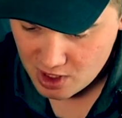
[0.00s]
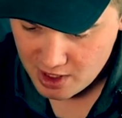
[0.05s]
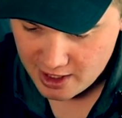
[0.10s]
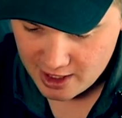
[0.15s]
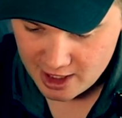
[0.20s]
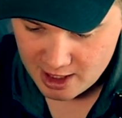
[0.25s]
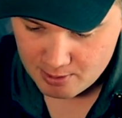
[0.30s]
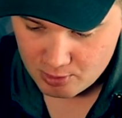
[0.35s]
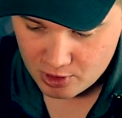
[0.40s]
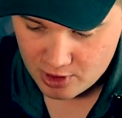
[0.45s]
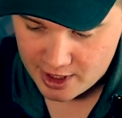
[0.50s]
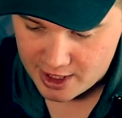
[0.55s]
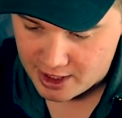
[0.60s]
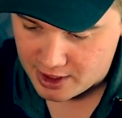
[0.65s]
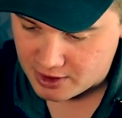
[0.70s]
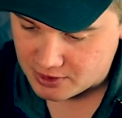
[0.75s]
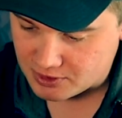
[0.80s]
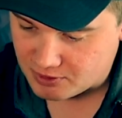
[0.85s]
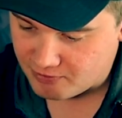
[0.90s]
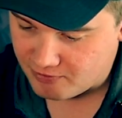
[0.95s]
Amber
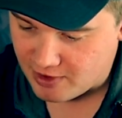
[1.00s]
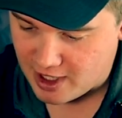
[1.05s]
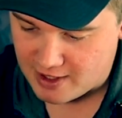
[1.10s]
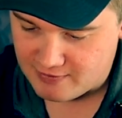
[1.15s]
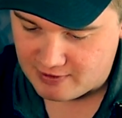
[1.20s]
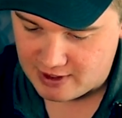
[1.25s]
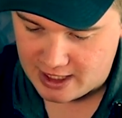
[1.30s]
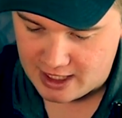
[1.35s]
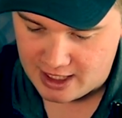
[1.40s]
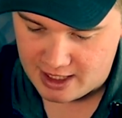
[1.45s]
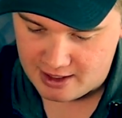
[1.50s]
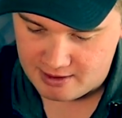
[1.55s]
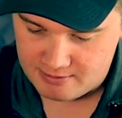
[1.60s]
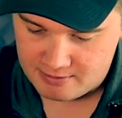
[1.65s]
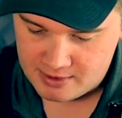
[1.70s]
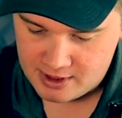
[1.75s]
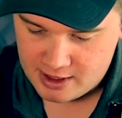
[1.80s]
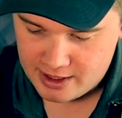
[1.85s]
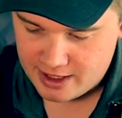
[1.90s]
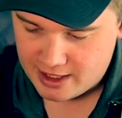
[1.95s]
ales, 5 to
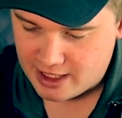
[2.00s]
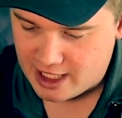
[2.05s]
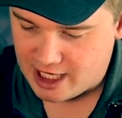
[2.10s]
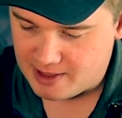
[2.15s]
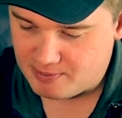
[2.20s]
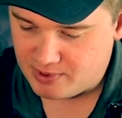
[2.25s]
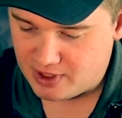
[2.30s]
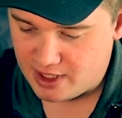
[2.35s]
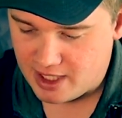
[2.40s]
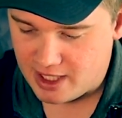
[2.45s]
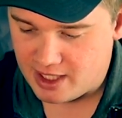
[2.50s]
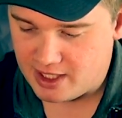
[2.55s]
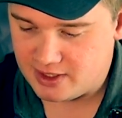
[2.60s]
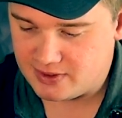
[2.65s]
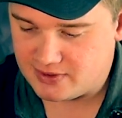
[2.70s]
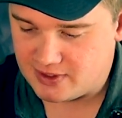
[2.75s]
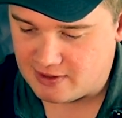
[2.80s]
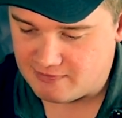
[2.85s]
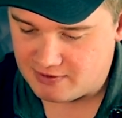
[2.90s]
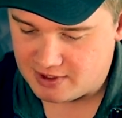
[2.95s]
8.
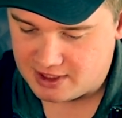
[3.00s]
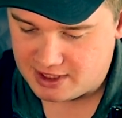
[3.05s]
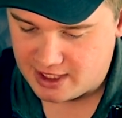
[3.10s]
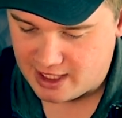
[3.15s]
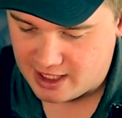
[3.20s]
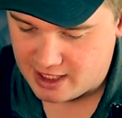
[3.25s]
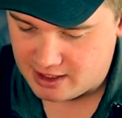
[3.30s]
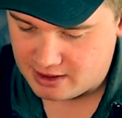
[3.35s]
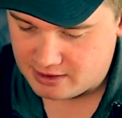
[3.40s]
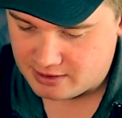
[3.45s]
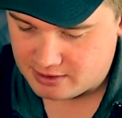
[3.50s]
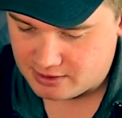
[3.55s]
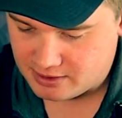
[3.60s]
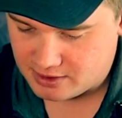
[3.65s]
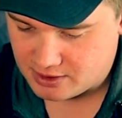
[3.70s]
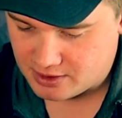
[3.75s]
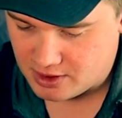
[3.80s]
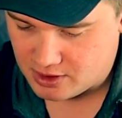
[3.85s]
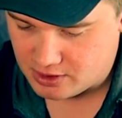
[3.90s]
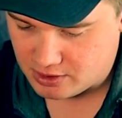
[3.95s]
IPAs, 7 to 10,
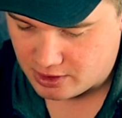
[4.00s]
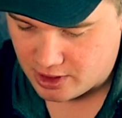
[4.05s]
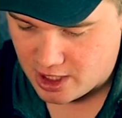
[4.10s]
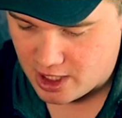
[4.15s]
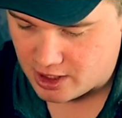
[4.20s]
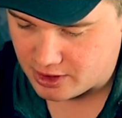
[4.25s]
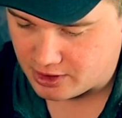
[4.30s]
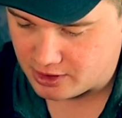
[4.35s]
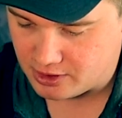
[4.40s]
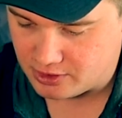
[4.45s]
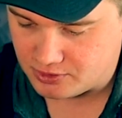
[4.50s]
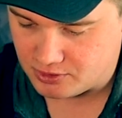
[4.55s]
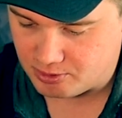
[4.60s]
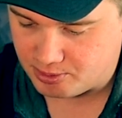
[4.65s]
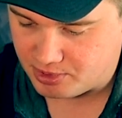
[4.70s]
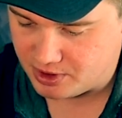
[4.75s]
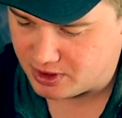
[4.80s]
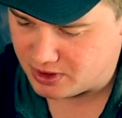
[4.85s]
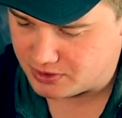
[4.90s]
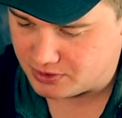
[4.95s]
lagers or
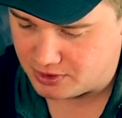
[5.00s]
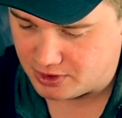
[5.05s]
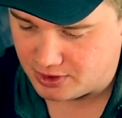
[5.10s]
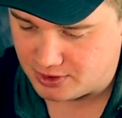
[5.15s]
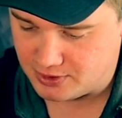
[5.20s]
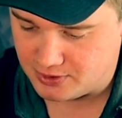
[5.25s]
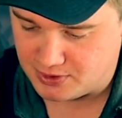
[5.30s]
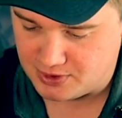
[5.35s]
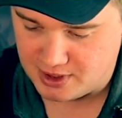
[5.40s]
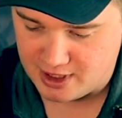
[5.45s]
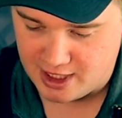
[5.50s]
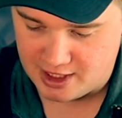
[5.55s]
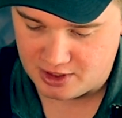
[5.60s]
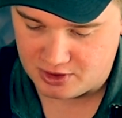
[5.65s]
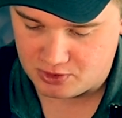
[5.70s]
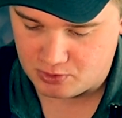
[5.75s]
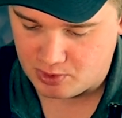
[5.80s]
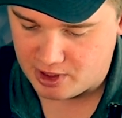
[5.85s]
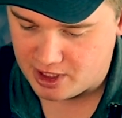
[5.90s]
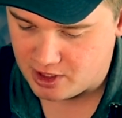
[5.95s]
pilsners, 9
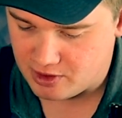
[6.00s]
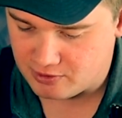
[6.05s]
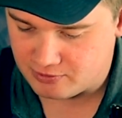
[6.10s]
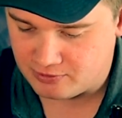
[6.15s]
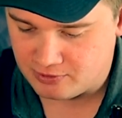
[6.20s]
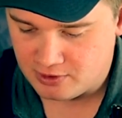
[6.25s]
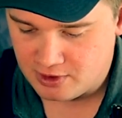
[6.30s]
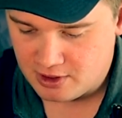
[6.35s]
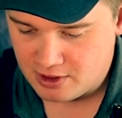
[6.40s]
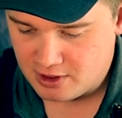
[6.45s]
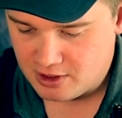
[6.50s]
to 12.